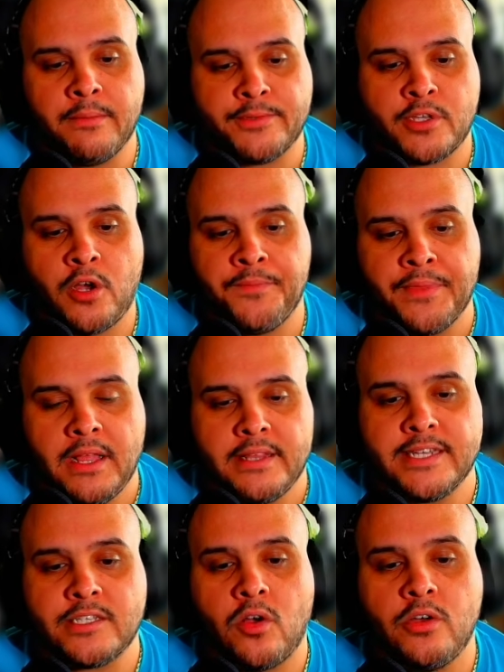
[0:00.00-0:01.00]
So
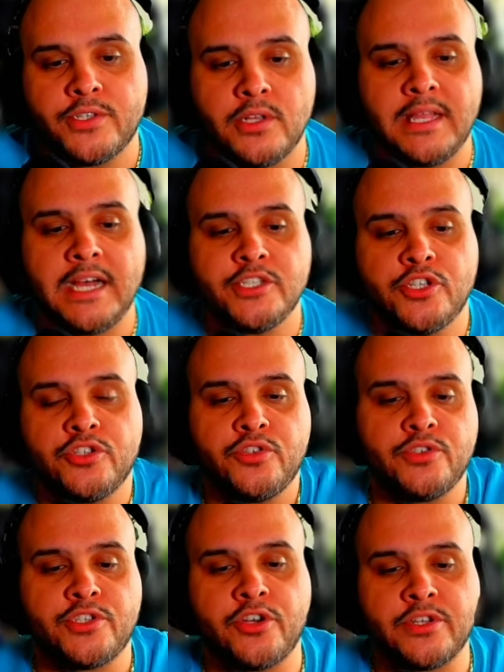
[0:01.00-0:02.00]
this also allows you to
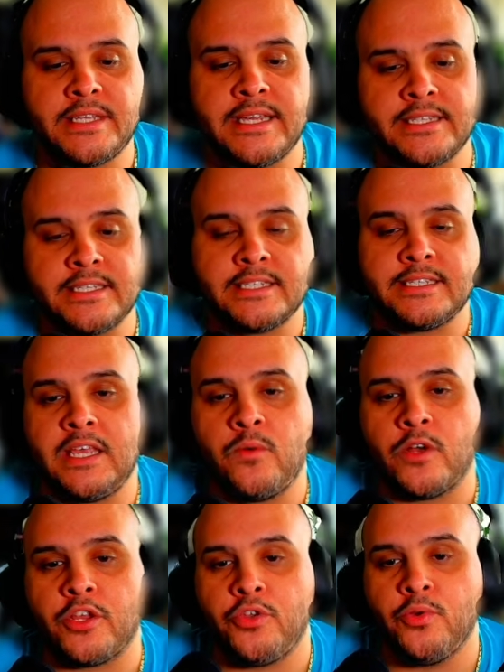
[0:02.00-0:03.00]
do certain things to see
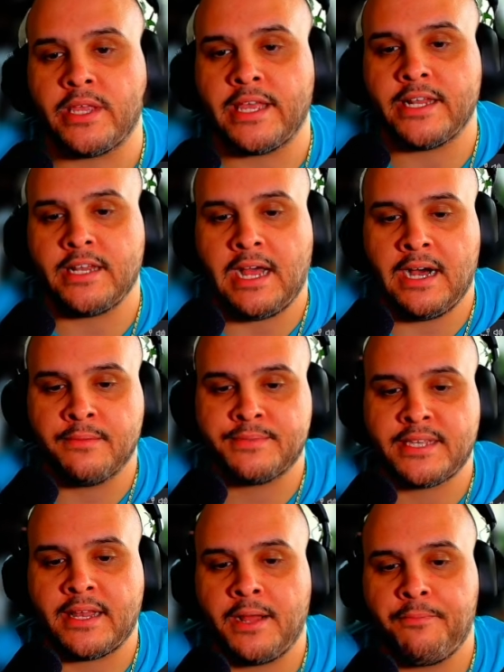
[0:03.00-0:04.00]
what you can
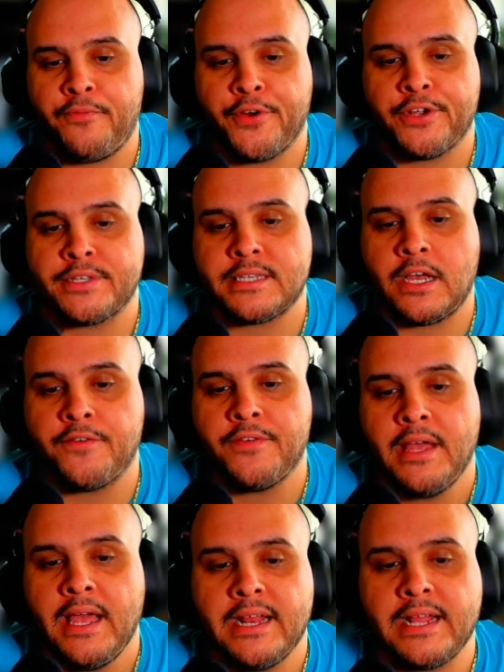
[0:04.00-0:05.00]
set up for yourself.
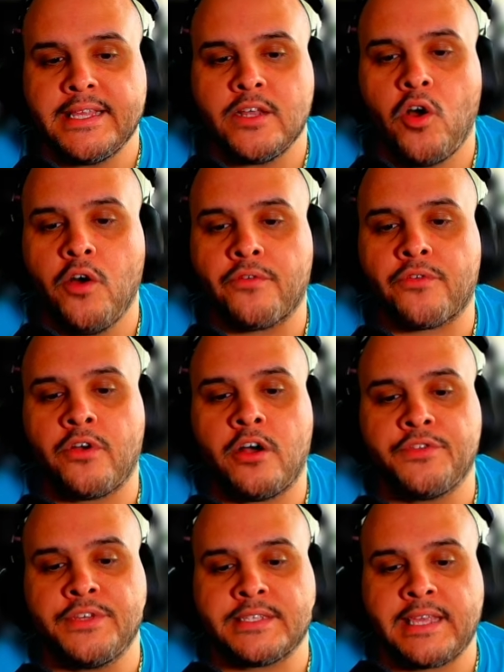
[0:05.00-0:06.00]
And I think
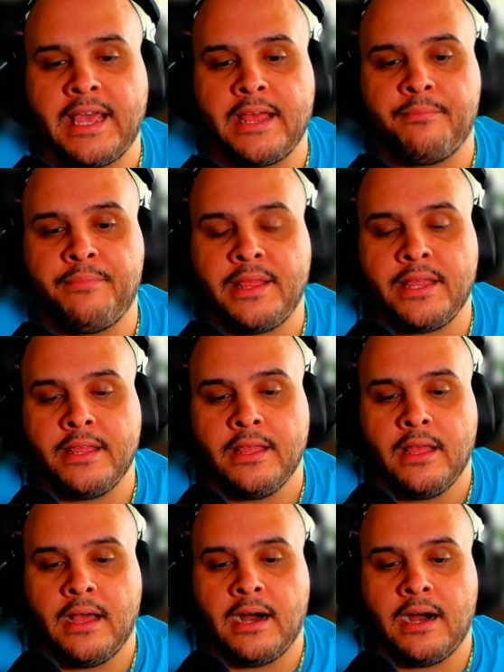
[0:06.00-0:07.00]
overall this can be,
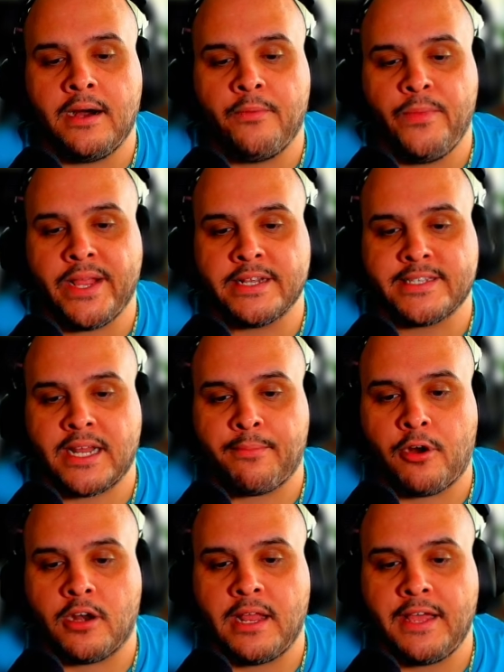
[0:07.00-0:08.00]
we can set
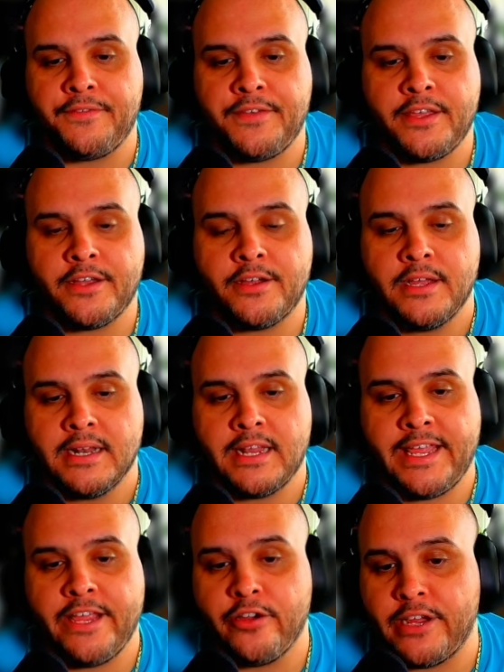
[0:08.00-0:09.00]
up our life here.
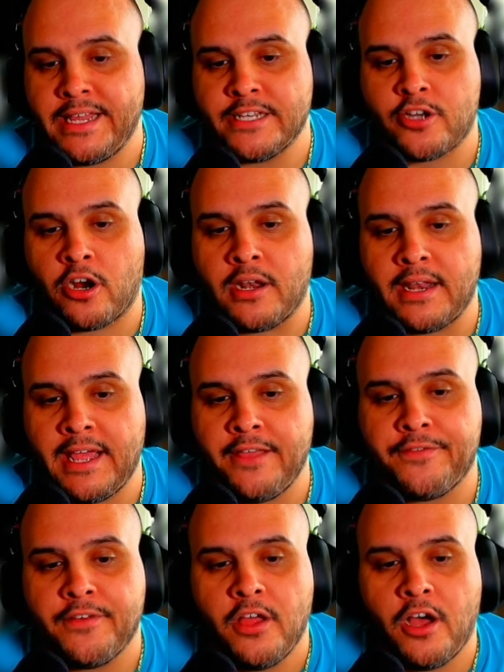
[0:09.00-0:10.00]
Here is our
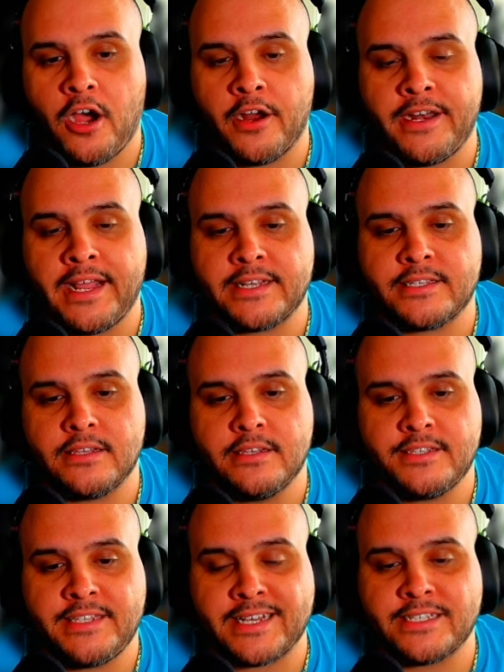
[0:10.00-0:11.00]
life. Our next
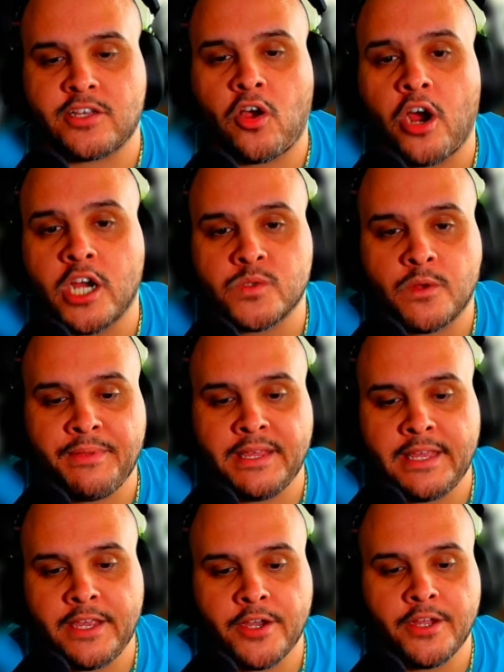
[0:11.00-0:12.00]
6 cards would be
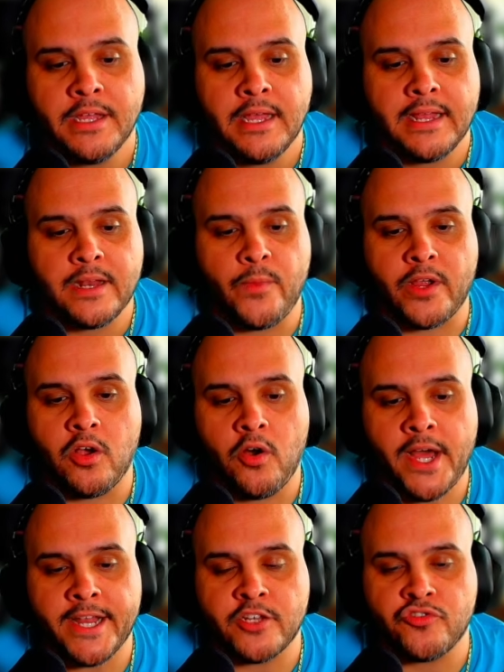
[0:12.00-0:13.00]
here. We go
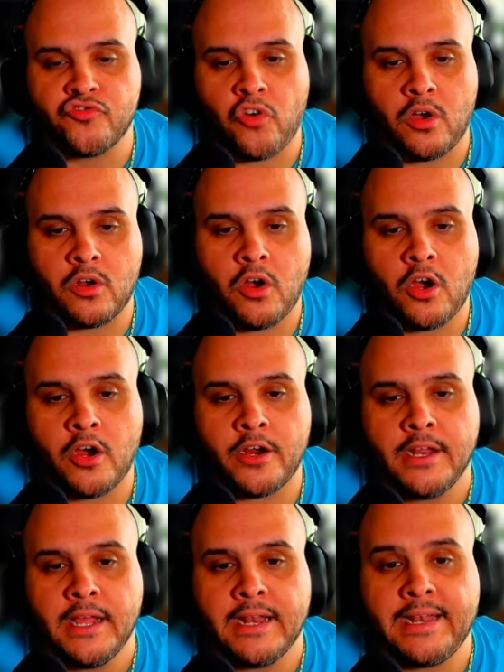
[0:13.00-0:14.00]
ahead and draw
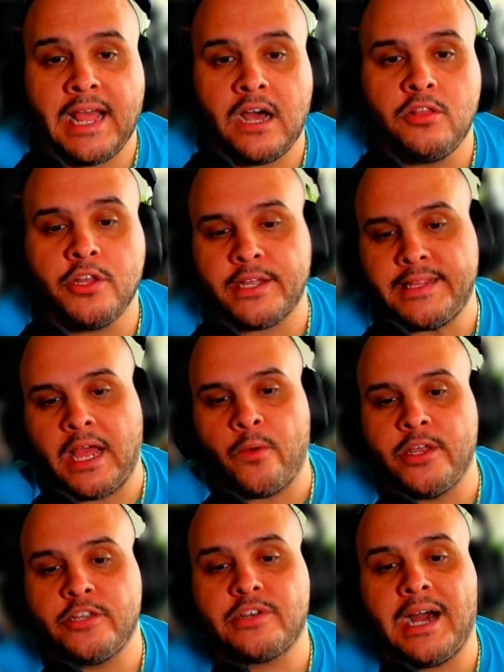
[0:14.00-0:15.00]
card. Now look at
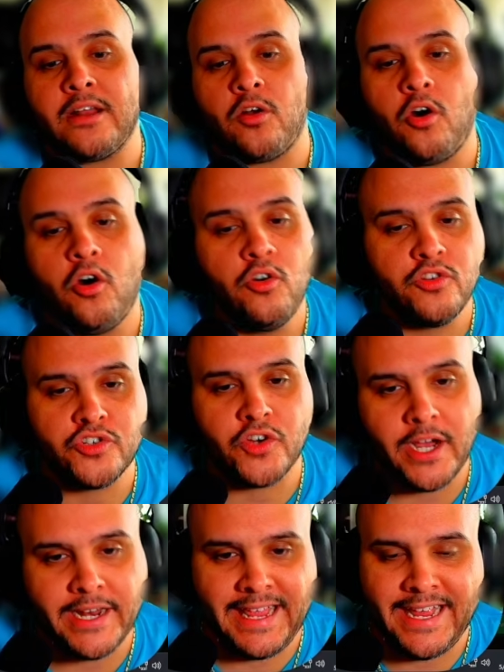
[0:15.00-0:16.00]
that, we got
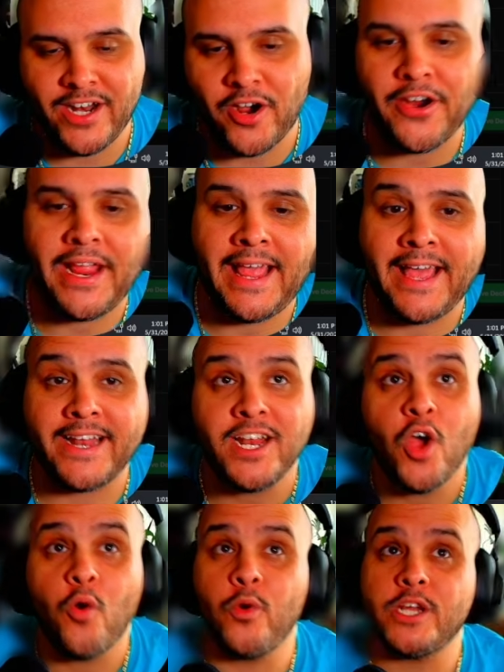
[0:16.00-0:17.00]
Ultron in our hand,
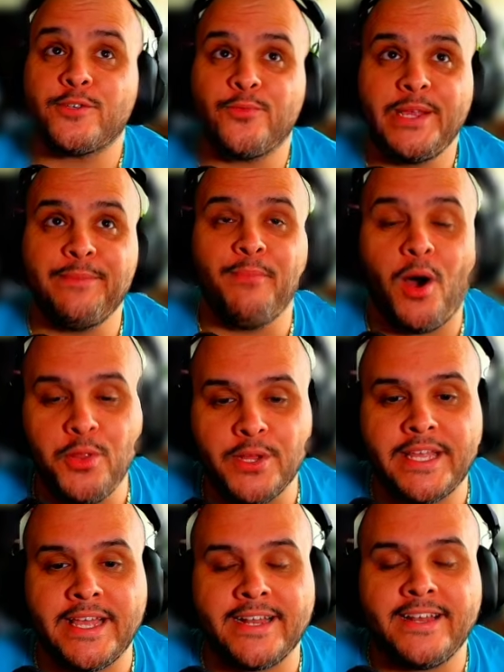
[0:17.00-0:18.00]
which we
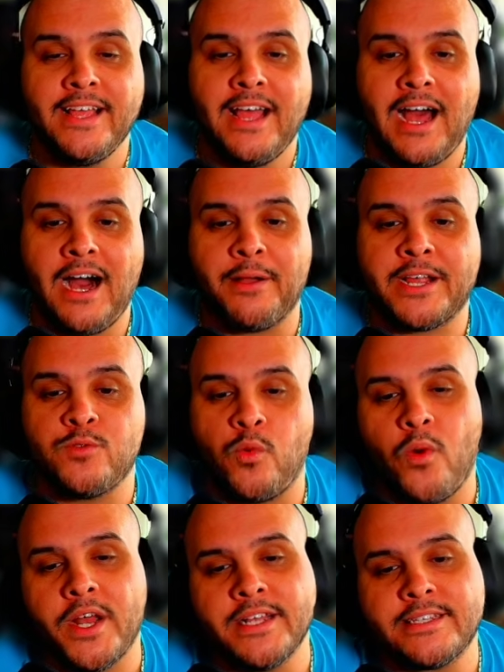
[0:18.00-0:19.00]
mulligan because we
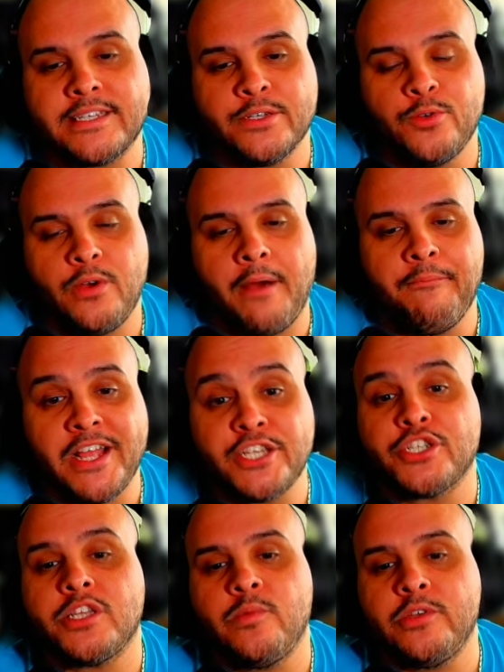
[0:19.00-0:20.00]
wanted to
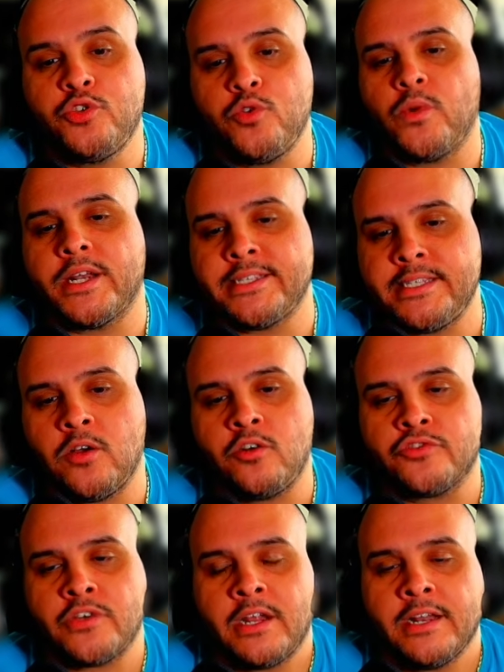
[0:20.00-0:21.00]
eventually, we do want to see
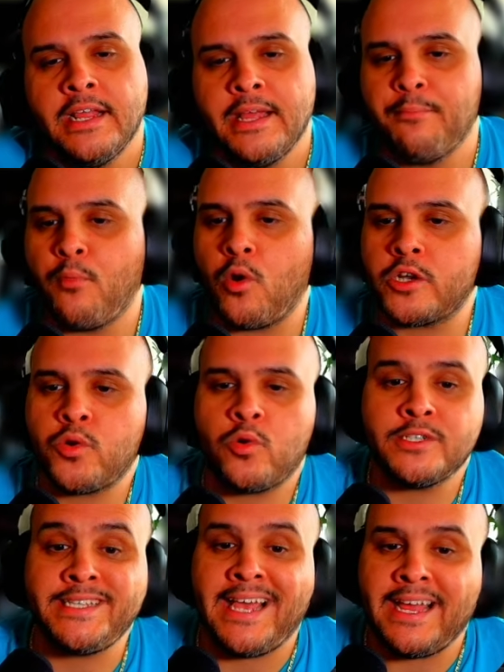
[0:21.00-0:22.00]
Ultron more
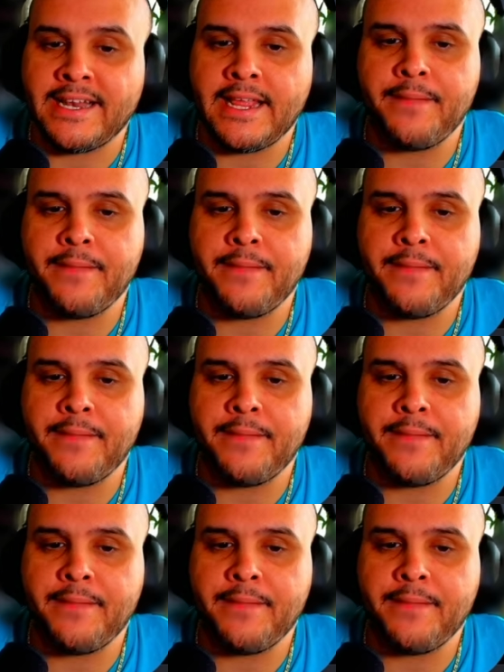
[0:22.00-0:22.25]
towards the end